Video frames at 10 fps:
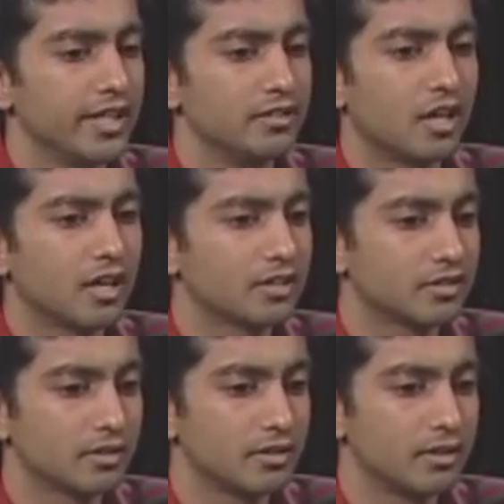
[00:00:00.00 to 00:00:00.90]
he
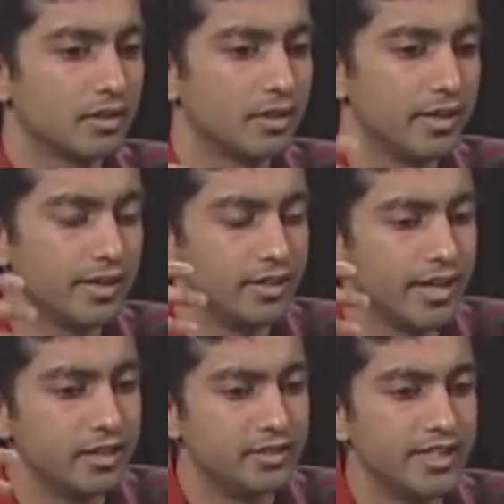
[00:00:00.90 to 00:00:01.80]
talks
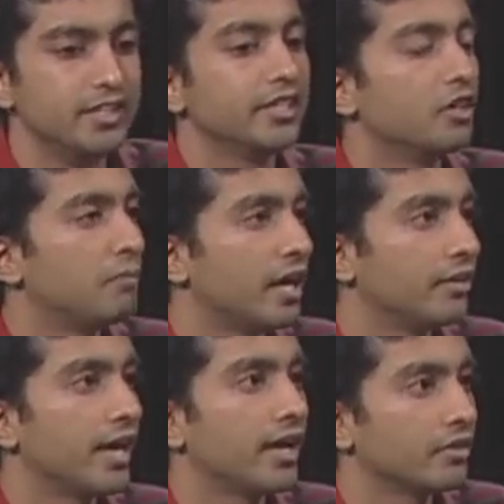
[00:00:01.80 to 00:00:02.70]
in detail
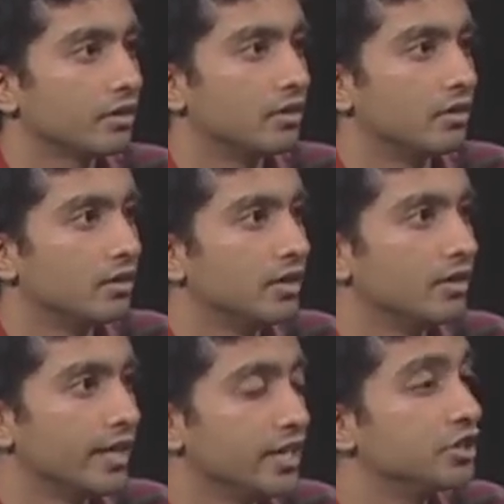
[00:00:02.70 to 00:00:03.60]
about the ethical
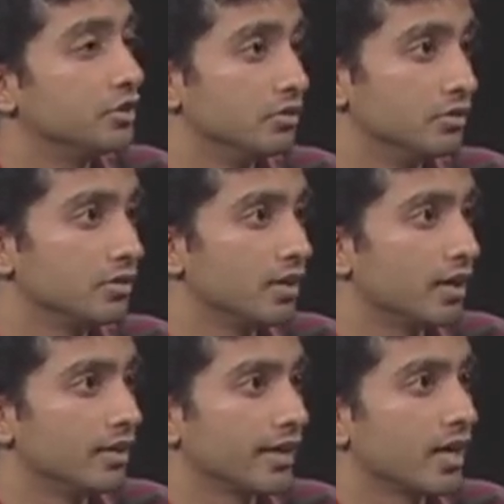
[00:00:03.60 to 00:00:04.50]
issues
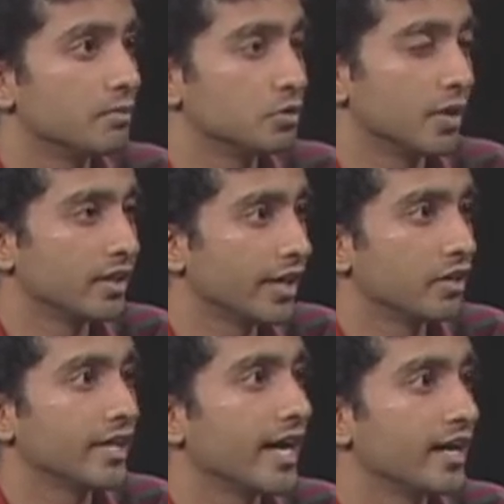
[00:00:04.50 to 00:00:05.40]
that comes with
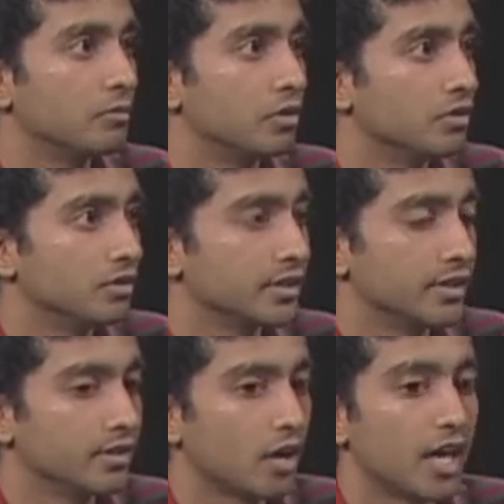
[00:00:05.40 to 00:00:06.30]
killing animals
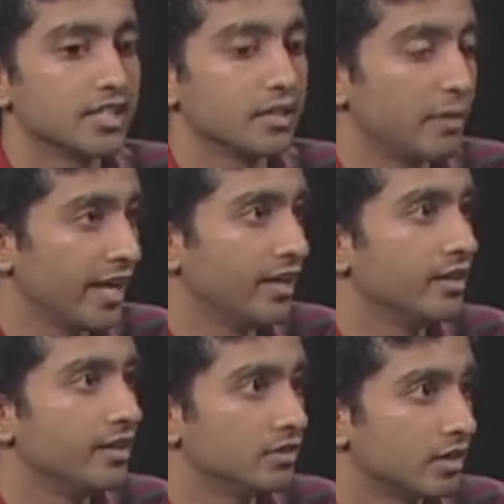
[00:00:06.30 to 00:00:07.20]
and causing
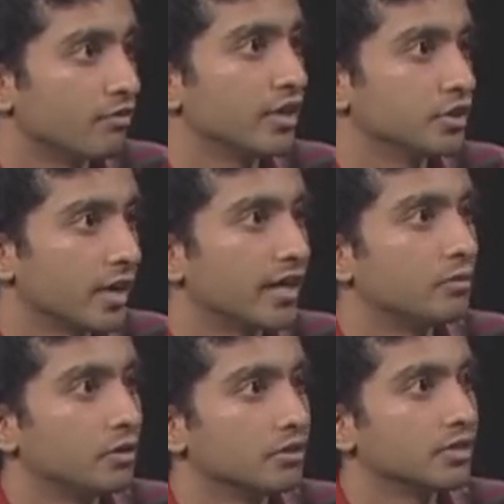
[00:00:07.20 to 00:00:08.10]
pain and suffering to
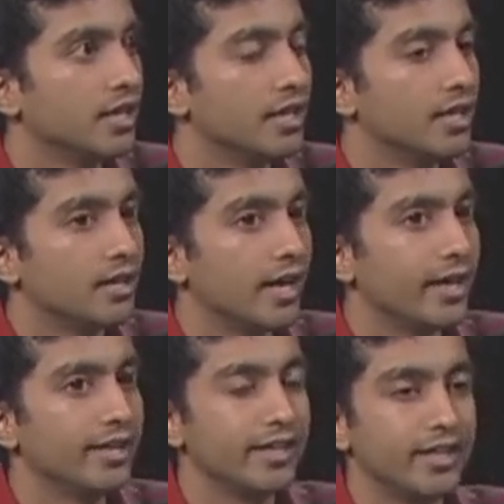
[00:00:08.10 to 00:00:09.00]
animals.
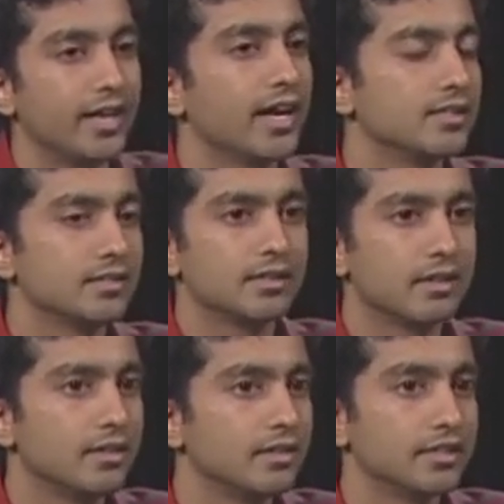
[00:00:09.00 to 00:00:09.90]
And he has
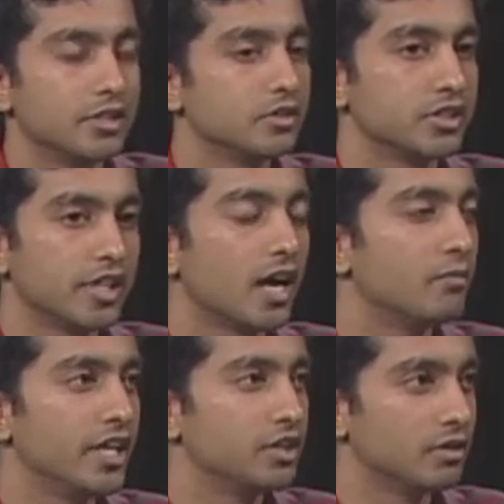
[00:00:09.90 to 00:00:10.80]
this interesting
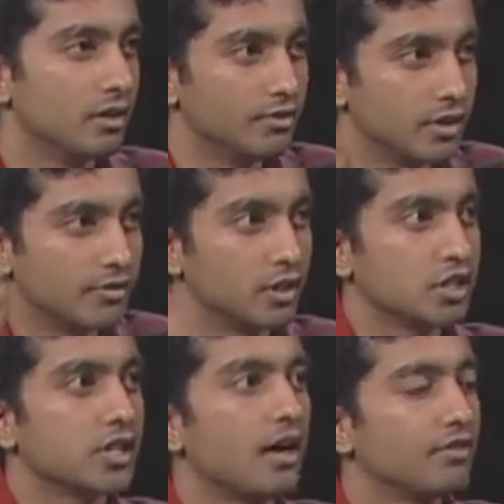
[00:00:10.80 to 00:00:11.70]
combination of the
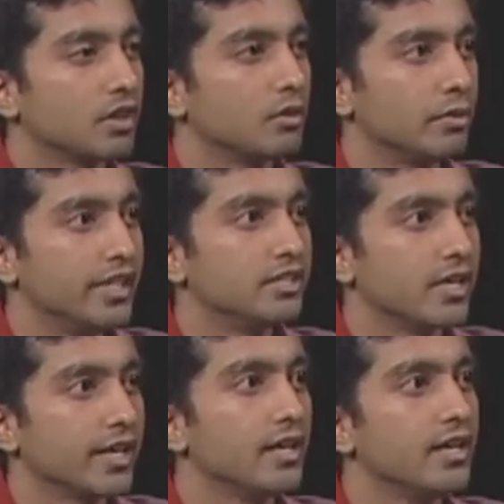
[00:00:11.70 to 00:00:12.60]
philosophical
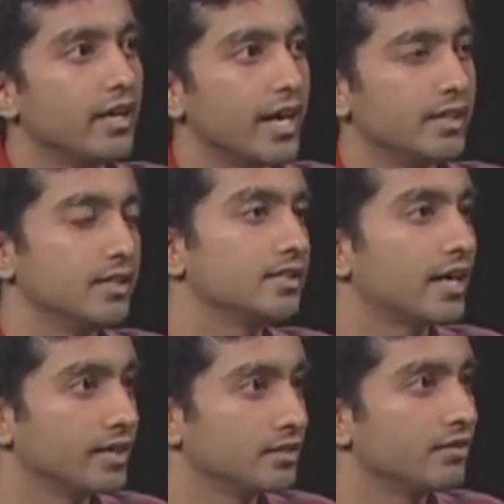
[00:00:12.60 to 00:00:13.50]
reasoning and the
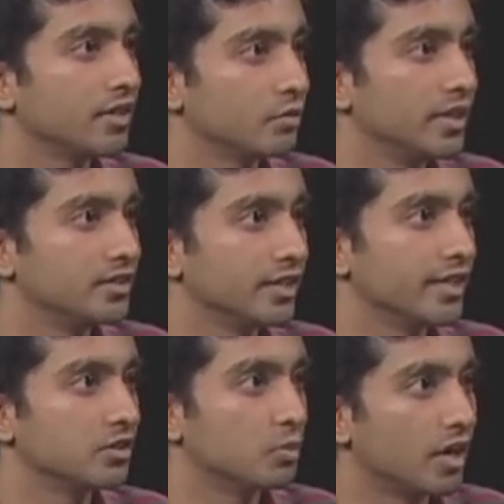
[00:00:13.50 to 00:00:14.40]
scientific
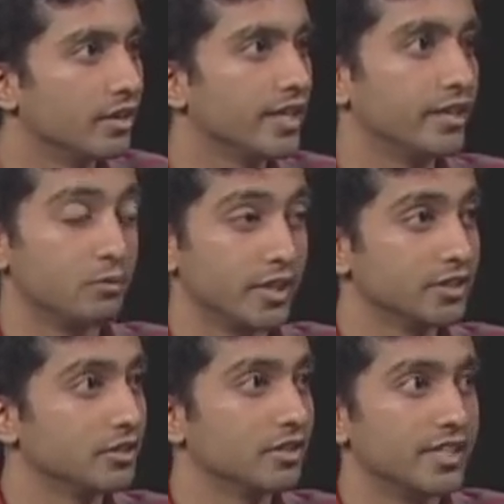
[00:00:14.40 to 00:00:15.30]
reasoning as well that he
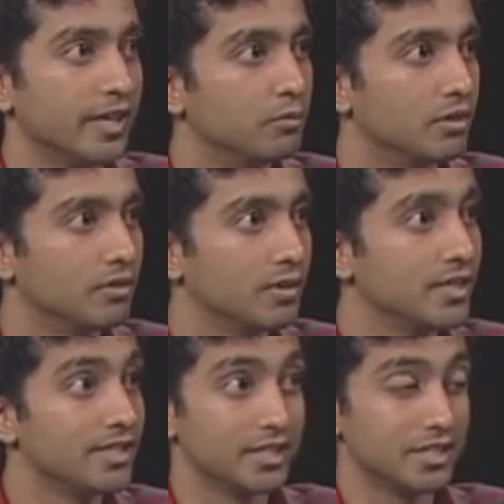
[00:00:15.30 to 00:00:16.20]
brings to the table.
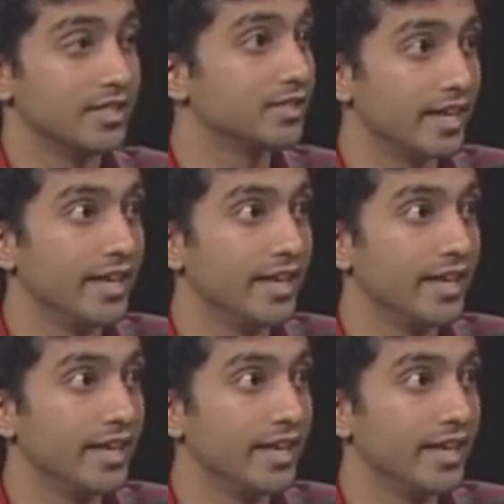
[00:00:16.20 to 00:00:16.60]
Since he's an